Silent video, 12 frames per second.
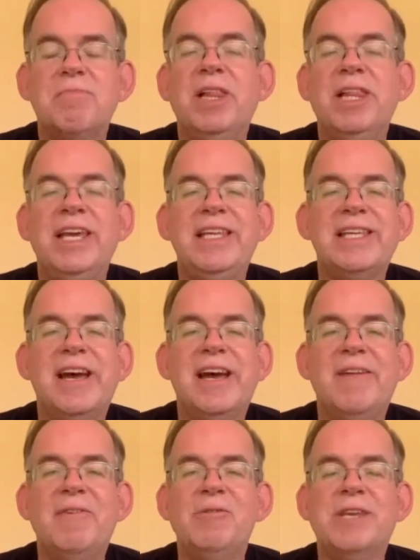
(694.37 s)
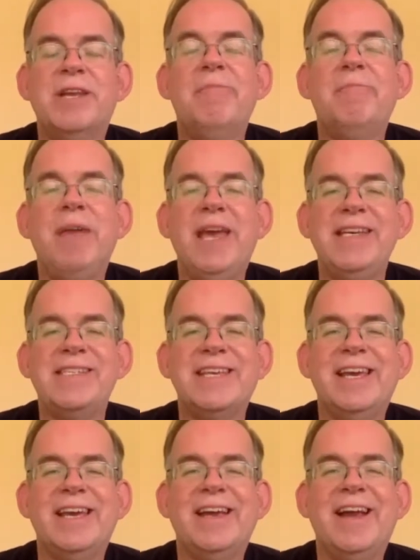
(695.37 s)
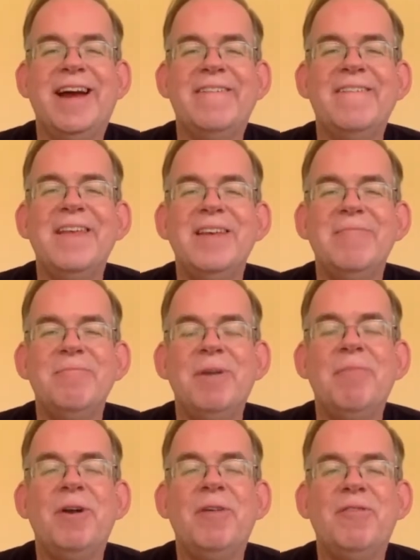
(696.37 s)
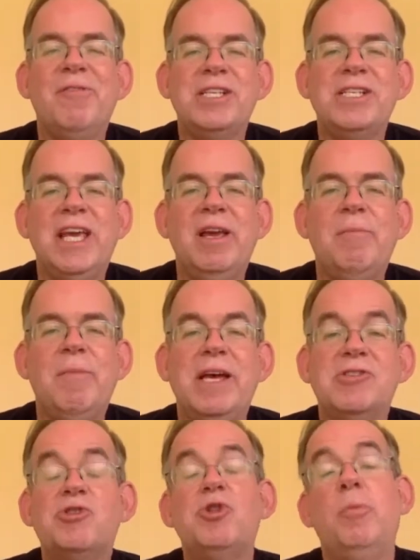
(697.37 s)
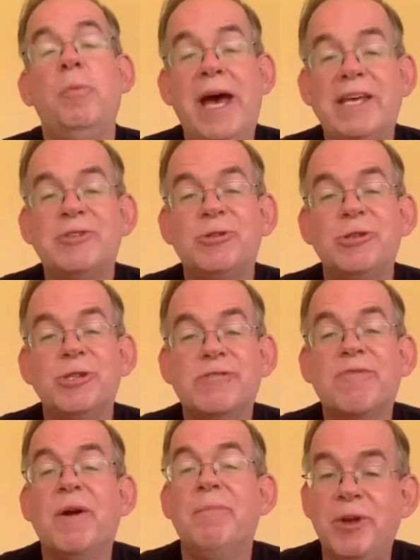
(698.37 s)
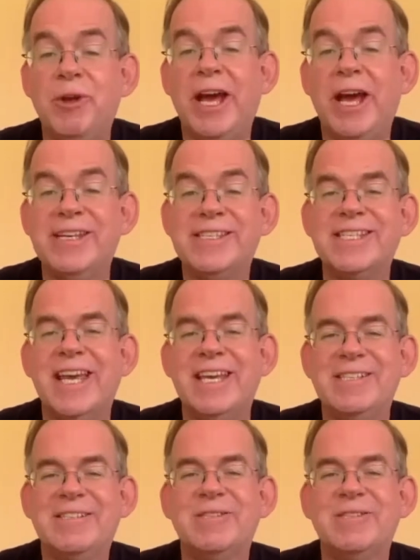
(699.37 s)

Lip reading: Belita, who's an amazing member of our team, has 2 masters from the United States.